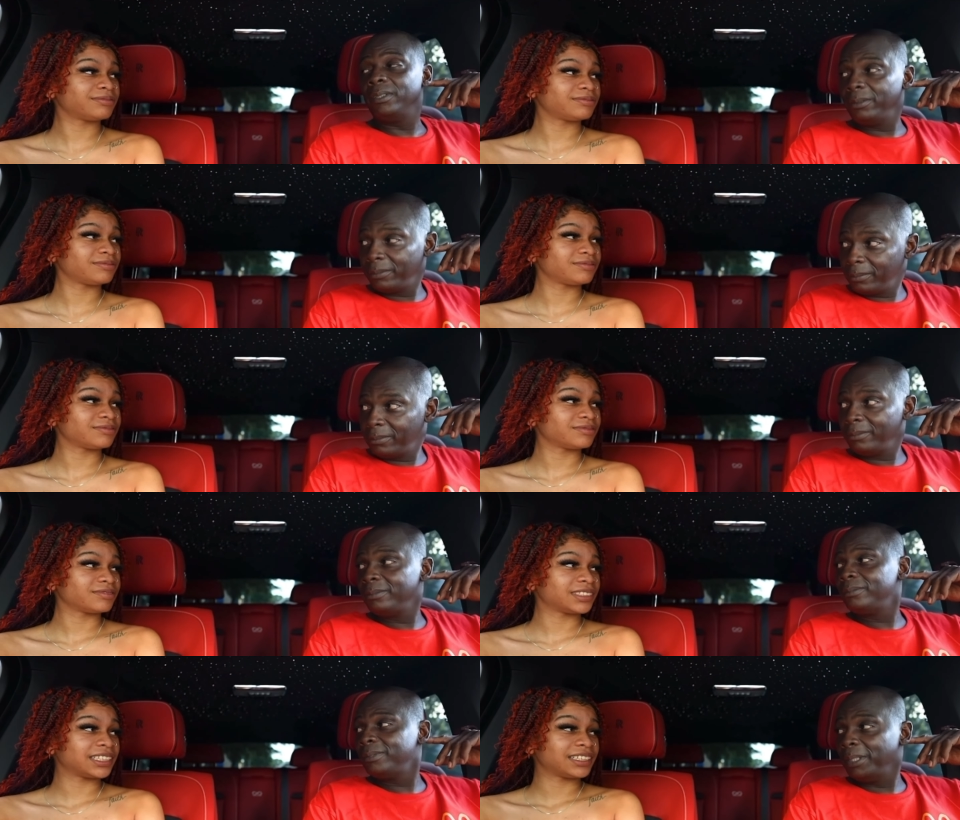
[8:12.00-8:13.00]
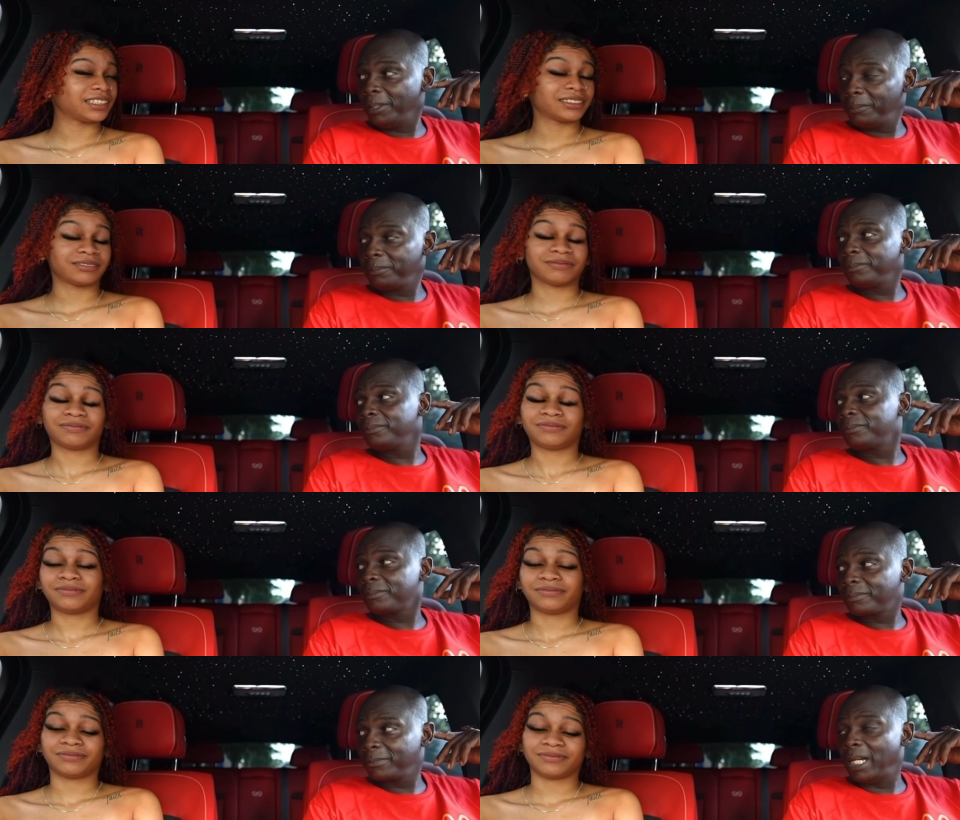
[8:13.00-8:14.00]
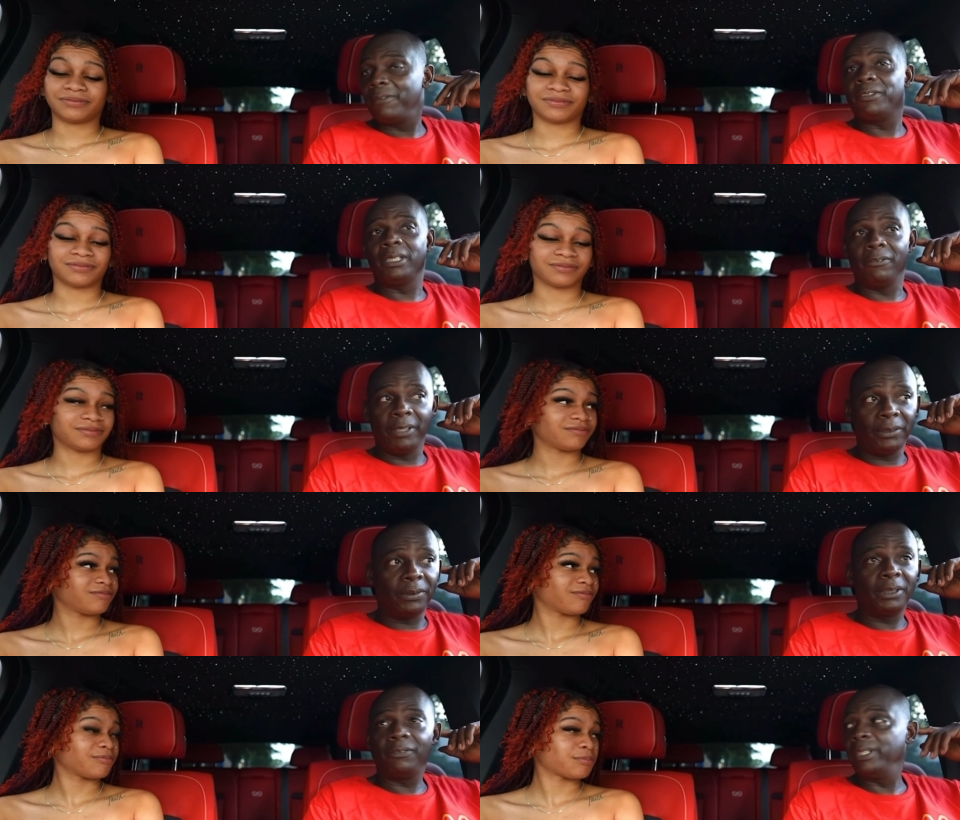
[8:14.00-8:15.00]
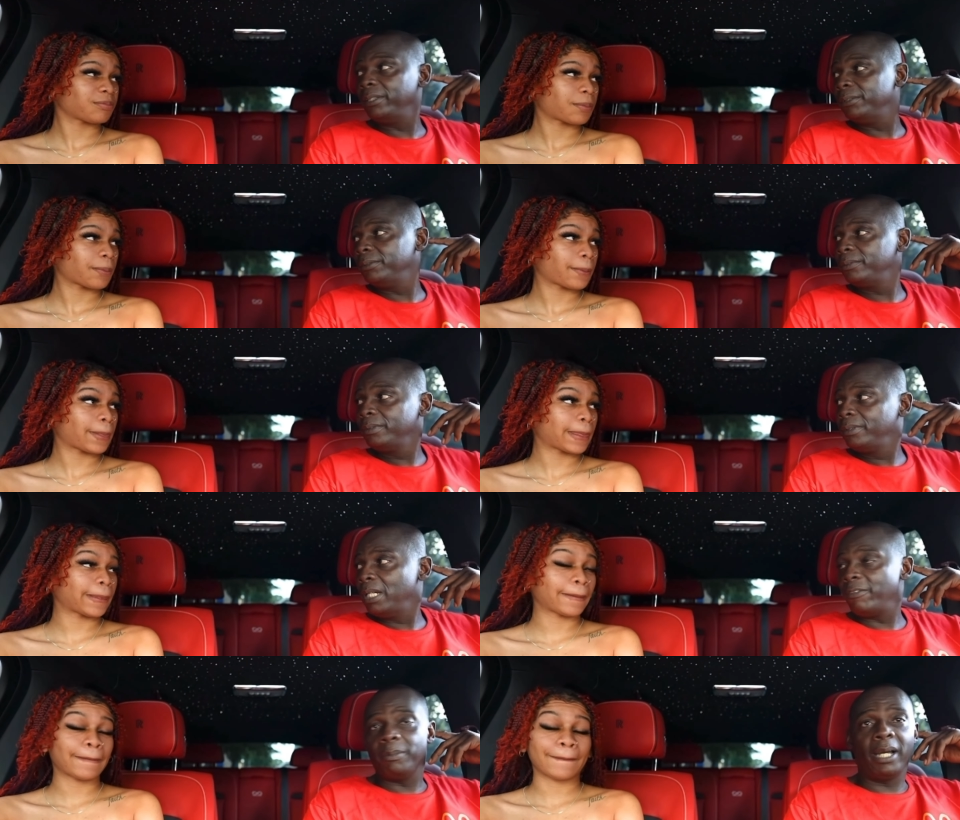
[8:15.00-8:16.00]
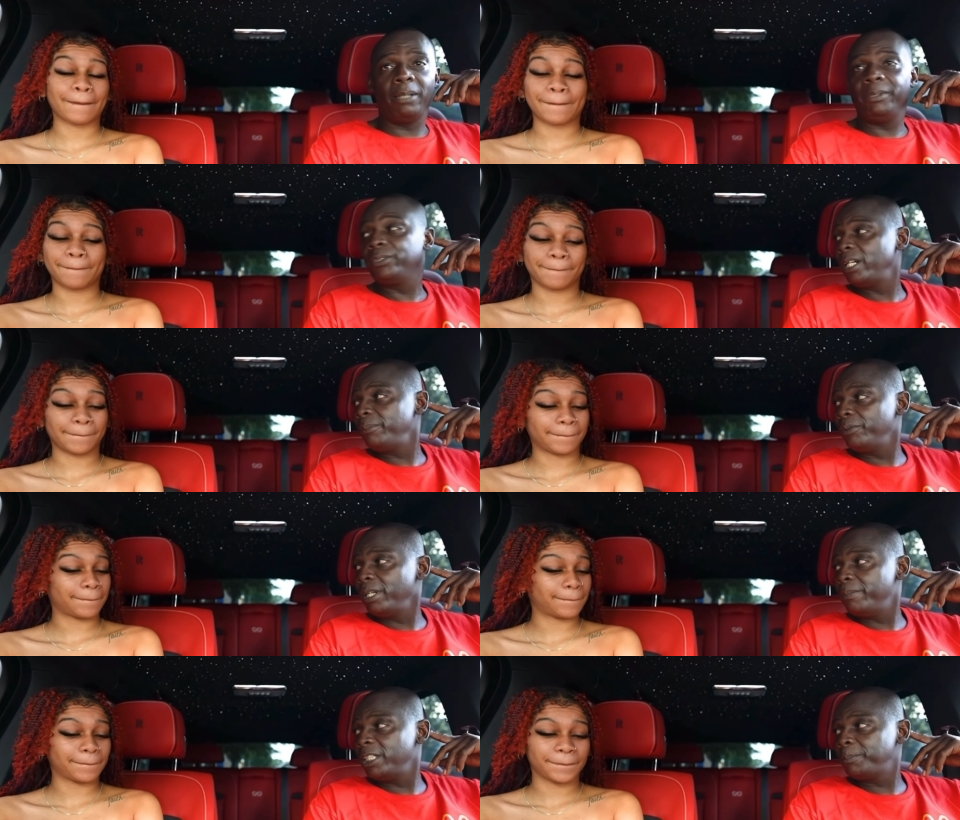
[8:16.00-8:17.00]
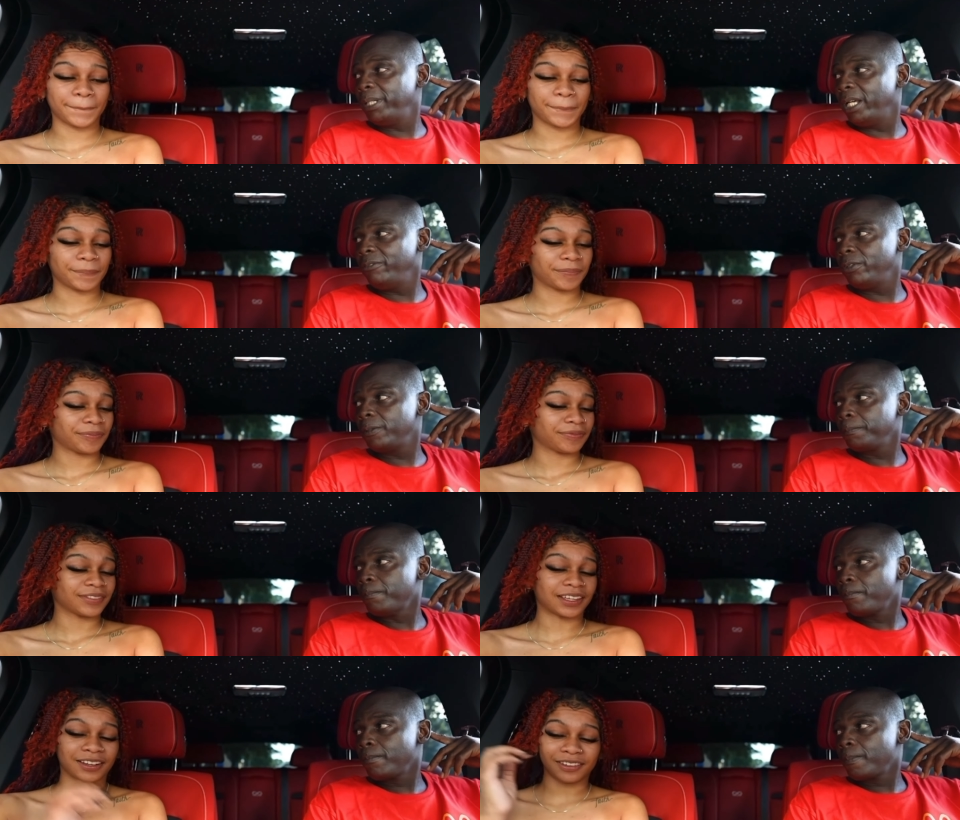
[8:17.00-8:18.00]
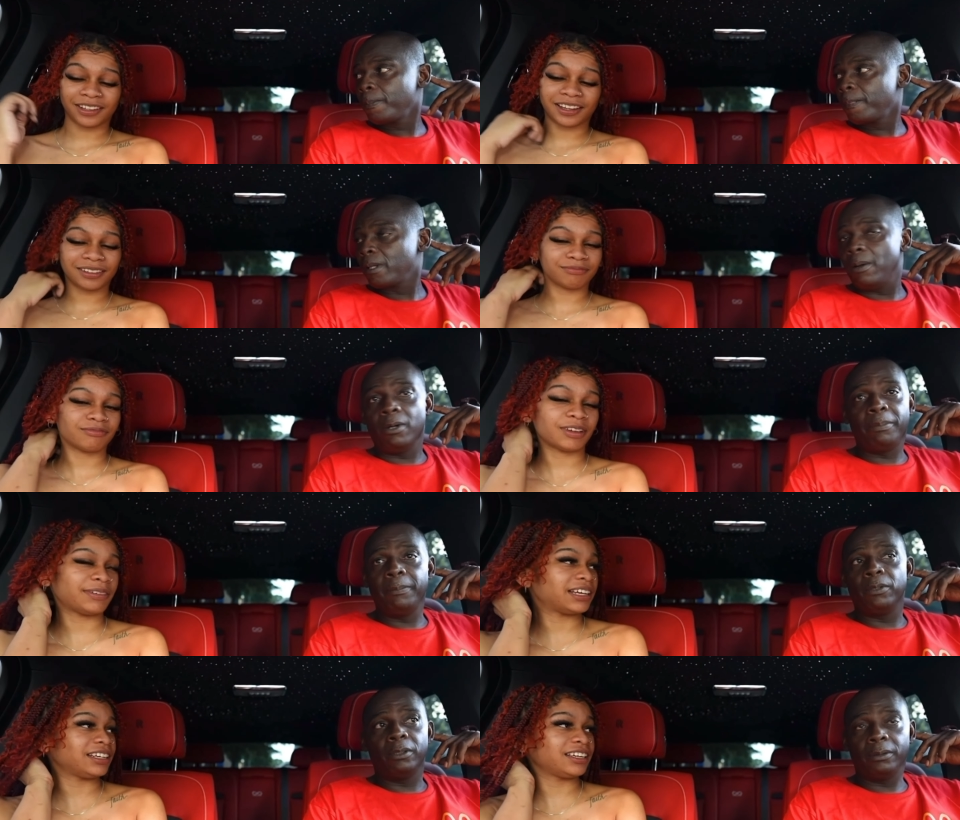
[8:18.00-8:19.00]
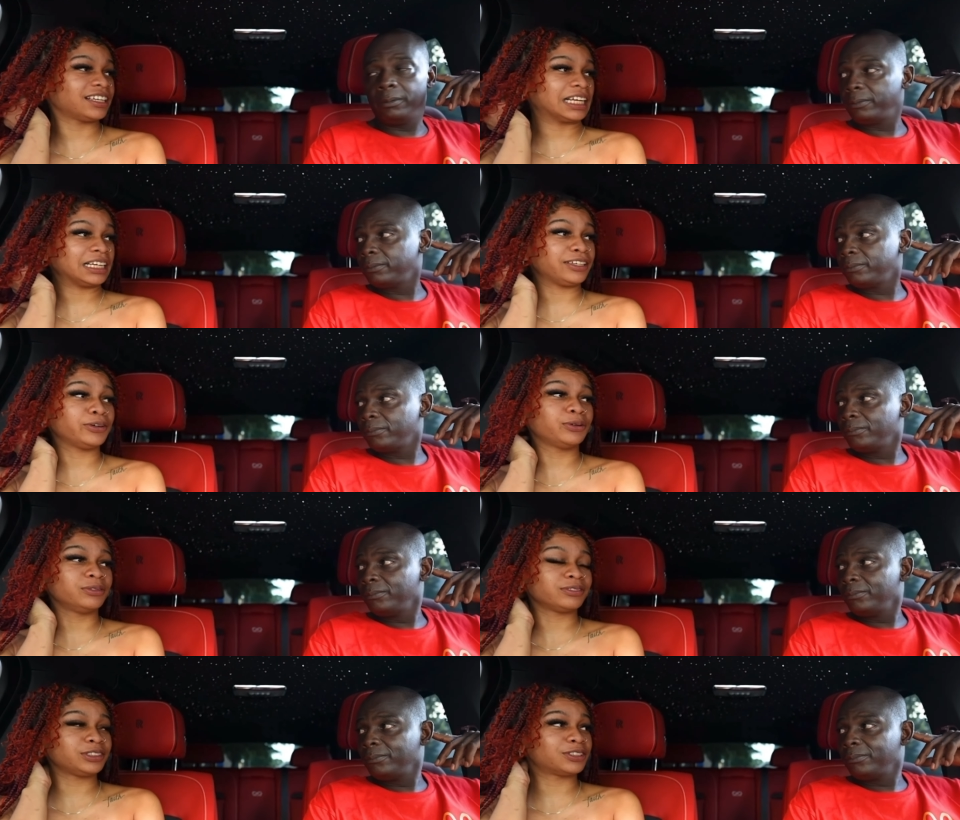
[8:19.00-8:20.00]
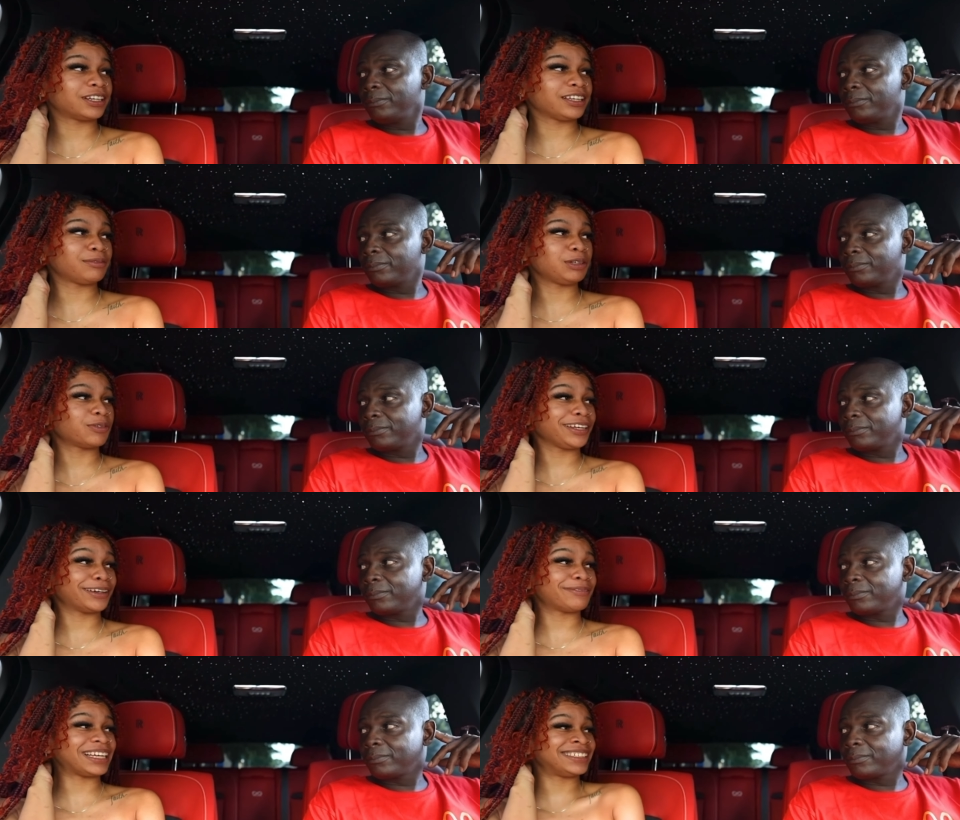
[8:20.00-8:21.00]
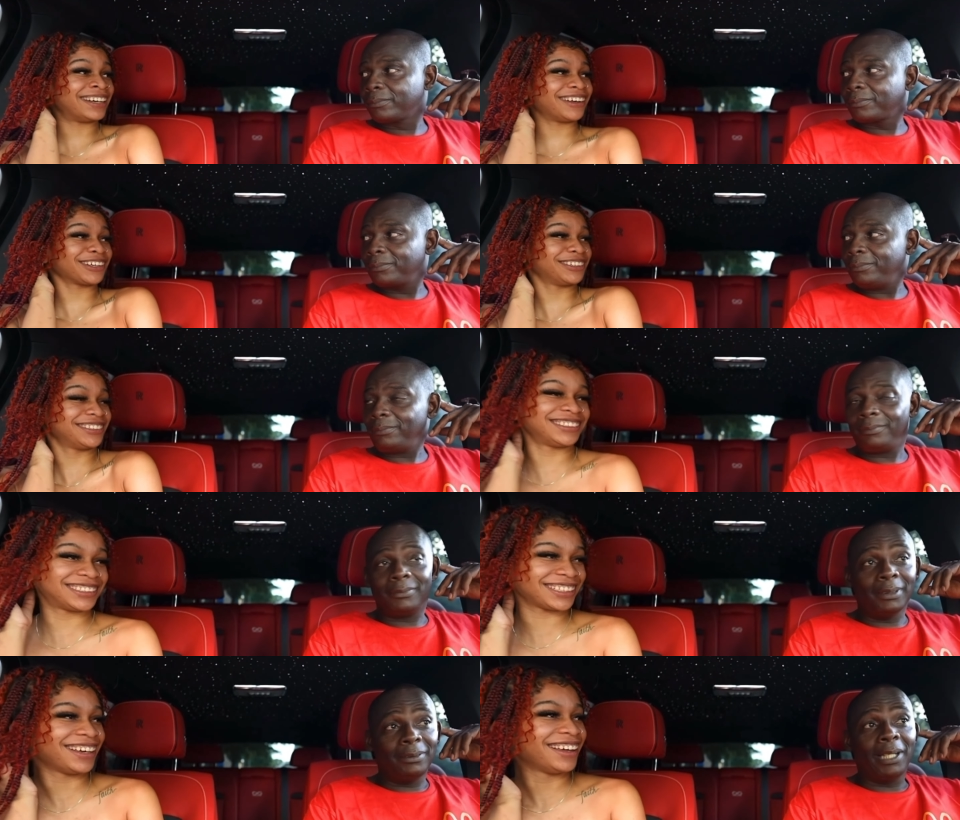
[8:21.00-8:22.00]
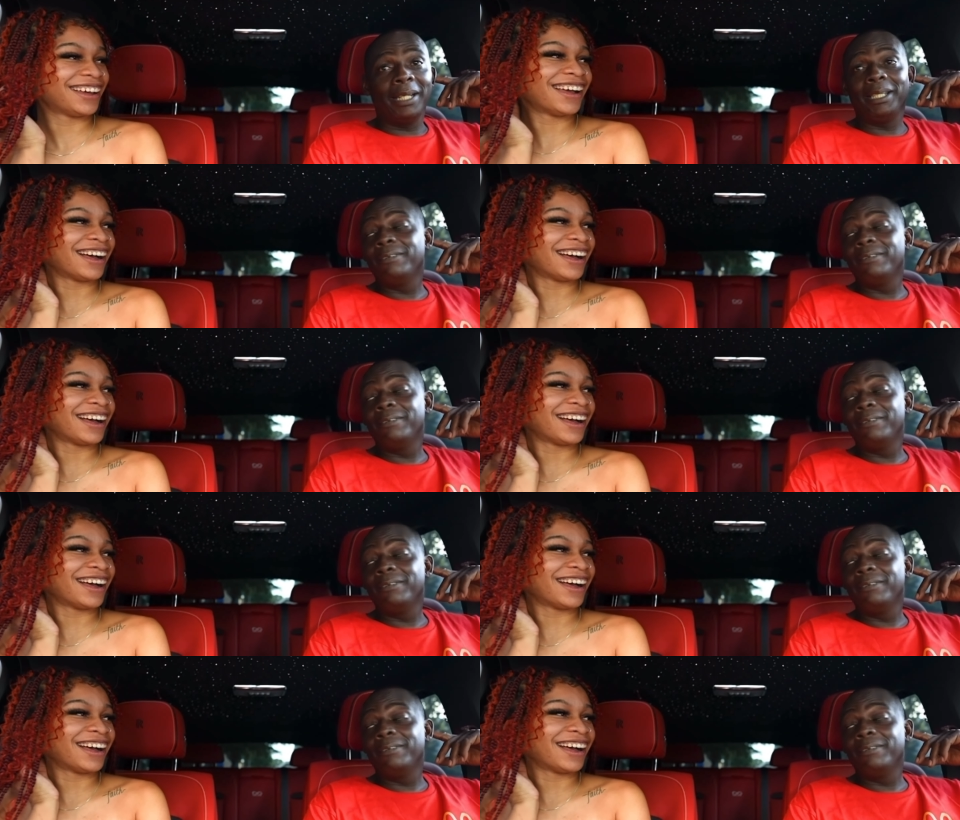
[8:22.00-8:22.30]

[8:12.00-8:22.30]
Speaker 1: know. Yeah conflict of interest if they know. Everybody be trying to be on their best behavior.
Speaker 2: Okay. I want Maybe people I need to, get like you. You trying to give me one of your McDonald's?
Speaker 1: Trying to